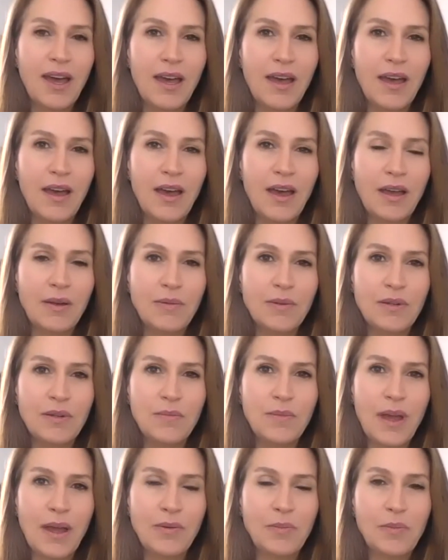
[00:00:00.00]
I would
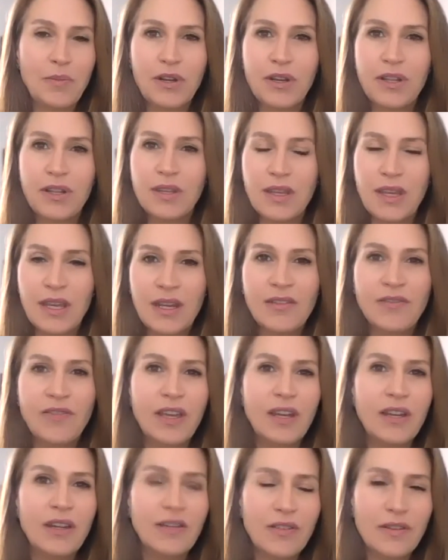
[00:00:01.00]
put in the
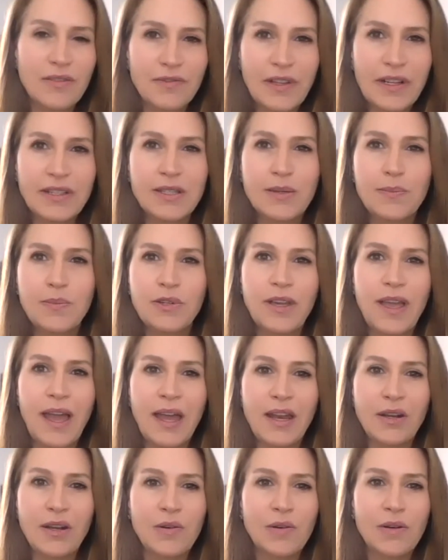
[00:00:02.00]
innovative and flexible
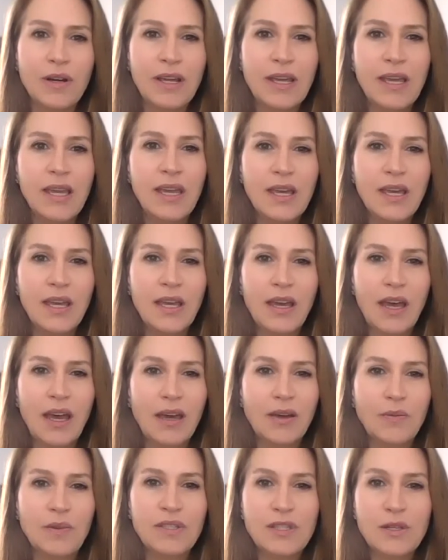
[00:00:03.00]
category.
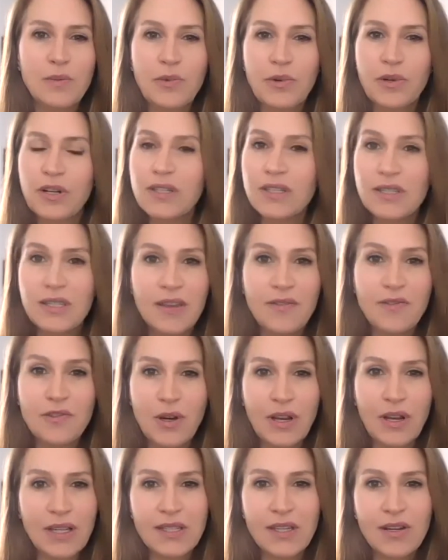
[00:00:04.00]
We supported safe
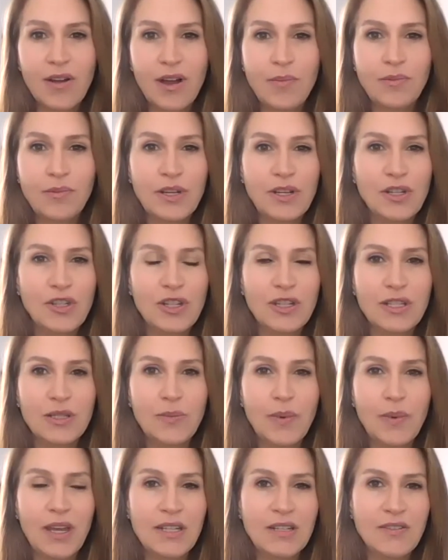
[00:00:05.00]
transit operations
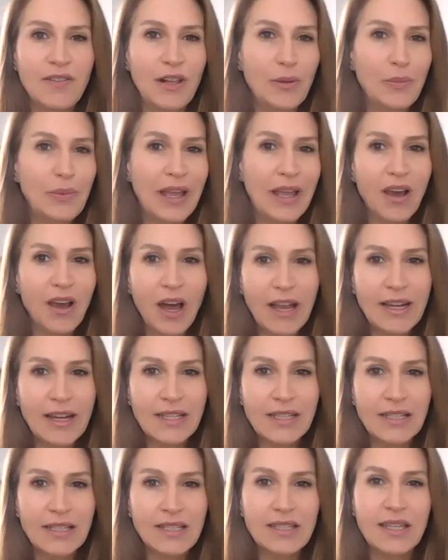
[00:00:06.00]
by developing
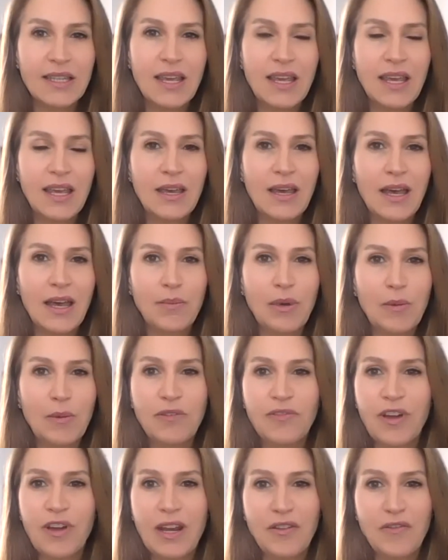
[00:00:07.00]
guidance, by
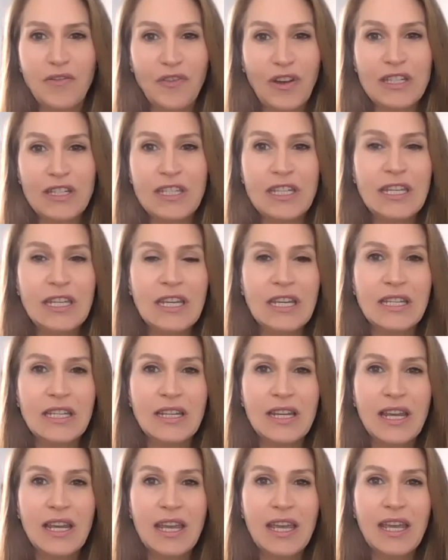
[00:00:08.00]
providing funding and
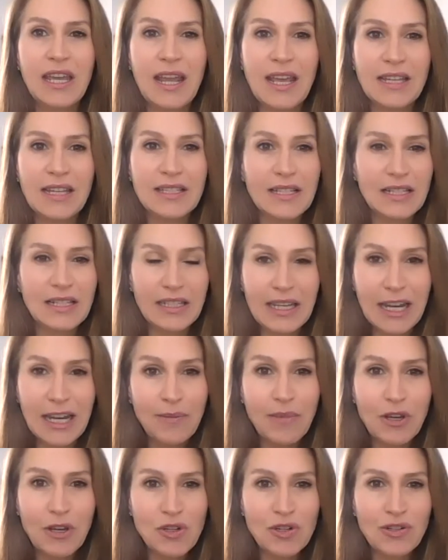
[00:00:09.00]
enhanced cleaning
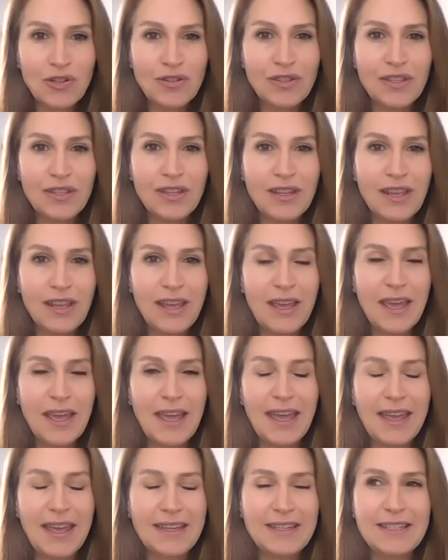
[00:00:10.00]
measures.
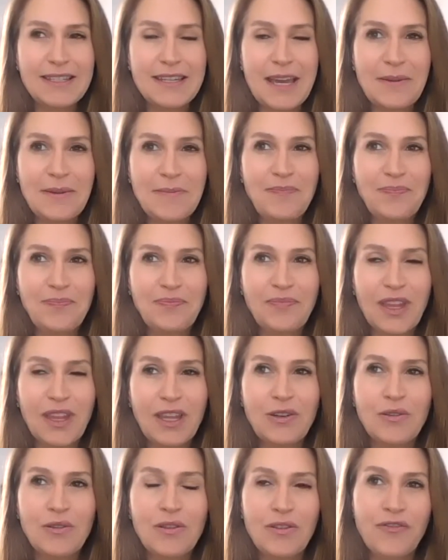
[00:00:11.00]
And
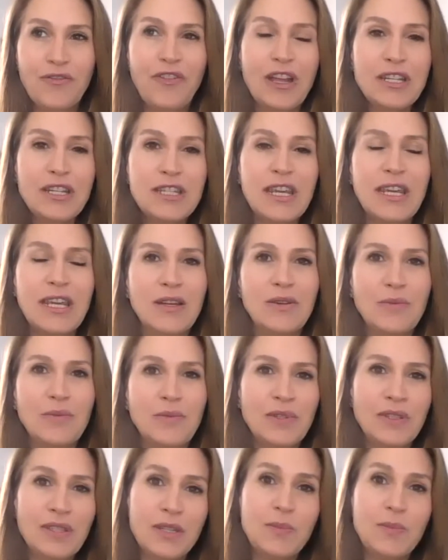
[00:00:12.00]
the funding
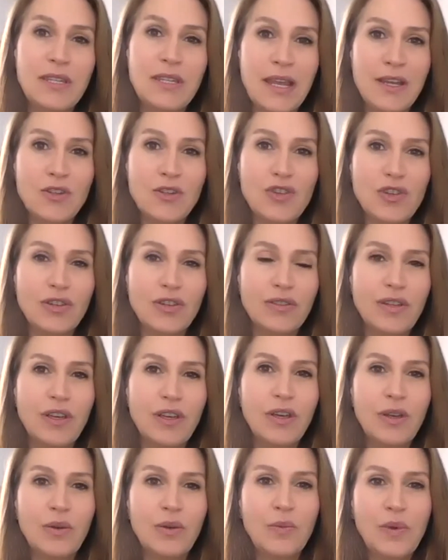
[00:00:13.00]
was substantial.
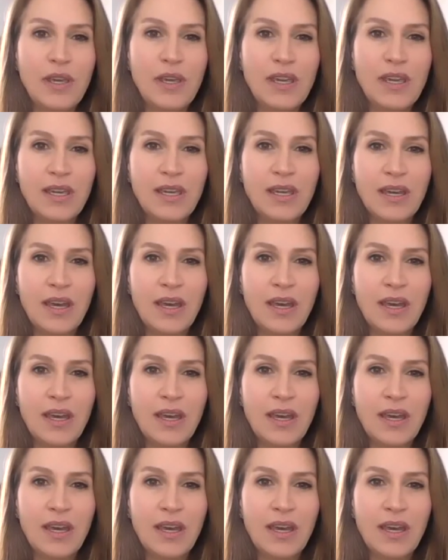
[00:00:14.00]
We